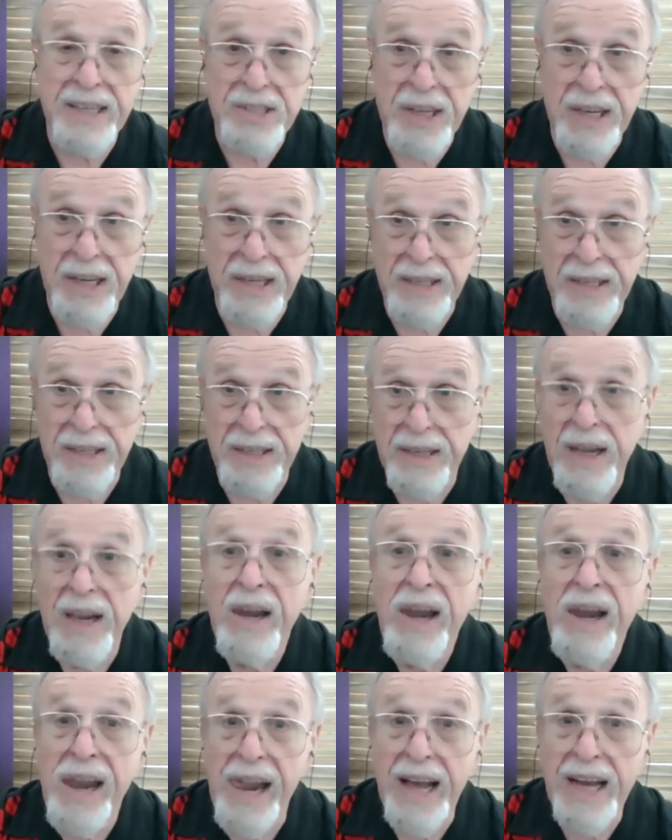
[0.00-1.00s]
educating
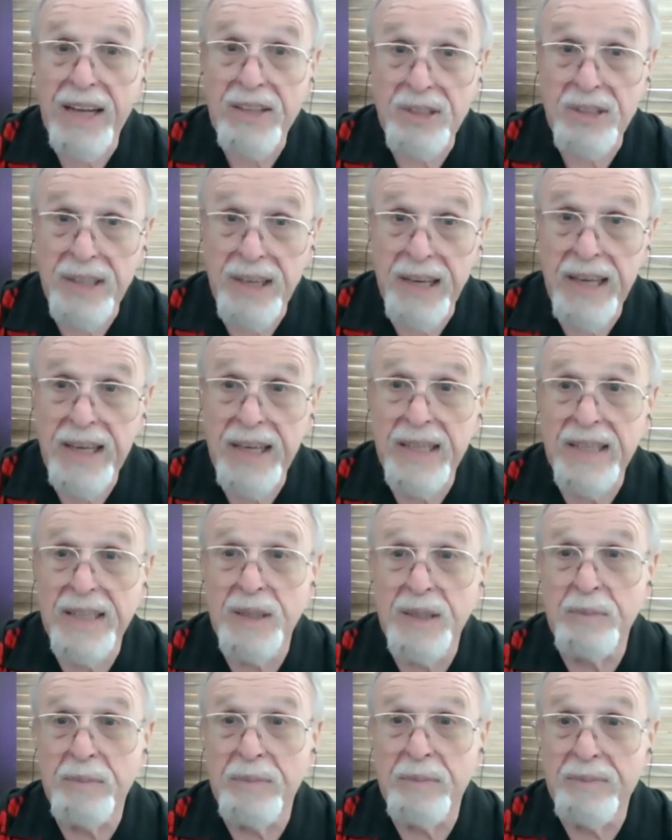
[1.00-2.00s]
actually
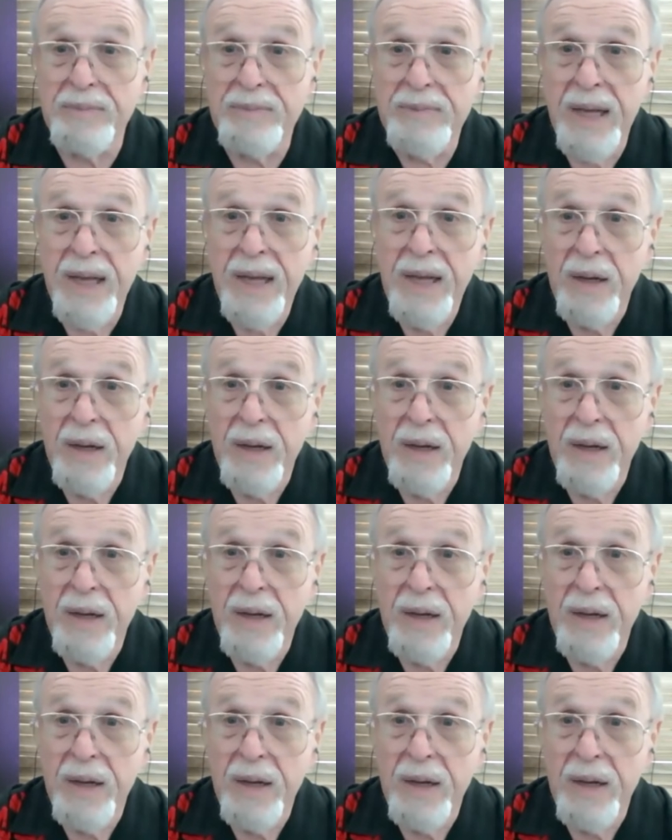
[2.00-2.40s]
him,